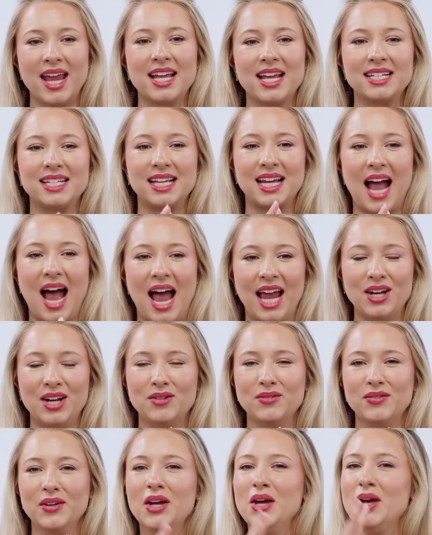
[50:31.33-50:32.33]
Because it kind
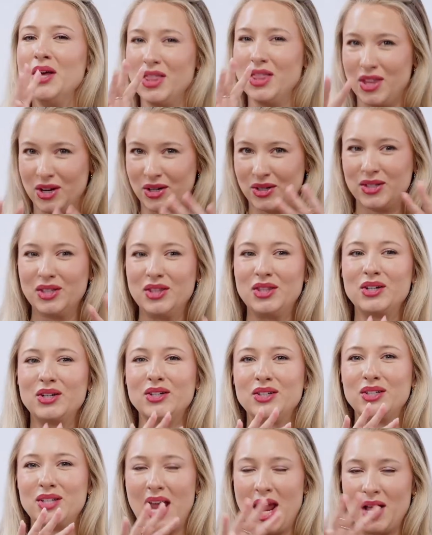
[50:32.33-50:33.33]
of,
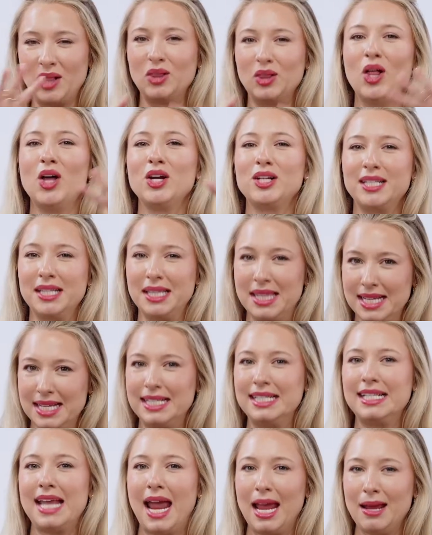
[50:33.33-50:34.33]
it looks the
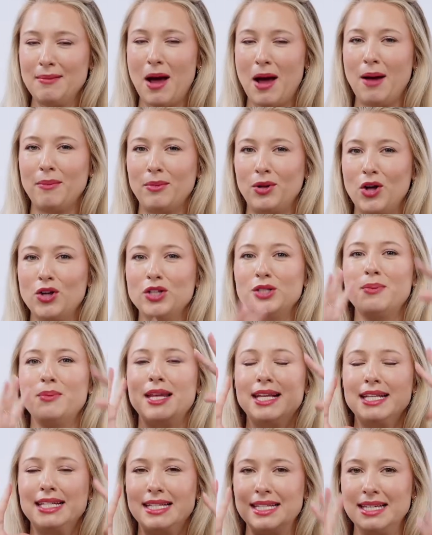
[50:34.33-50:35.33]
same up close, but
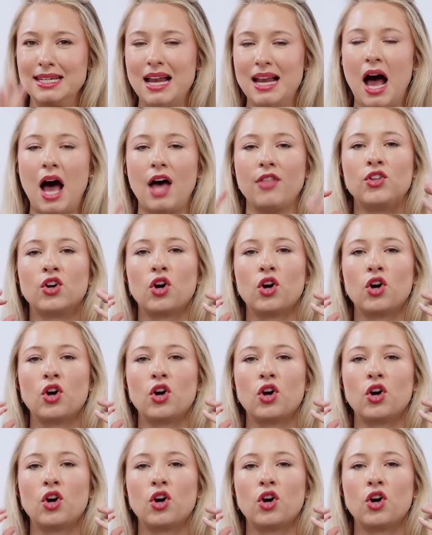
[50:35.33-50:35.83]
it's not.